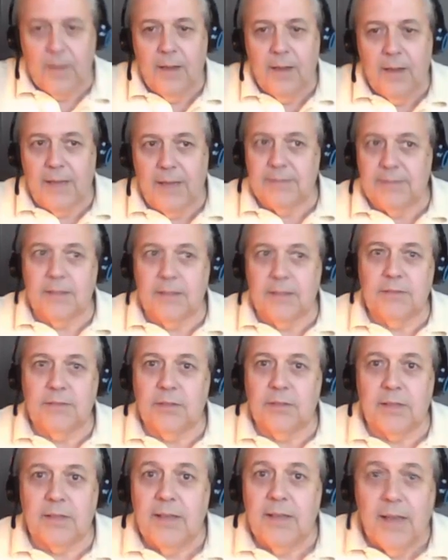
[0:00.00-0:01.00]
I said,
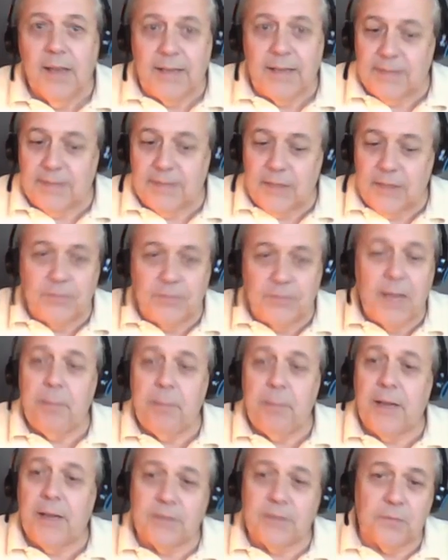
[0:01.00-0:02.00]
until then, if they
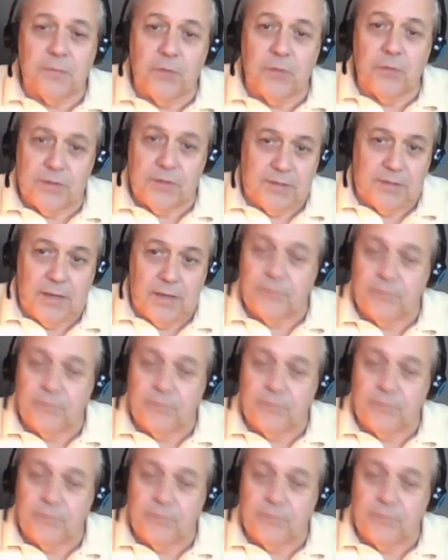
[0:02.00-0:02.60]
pass the first test,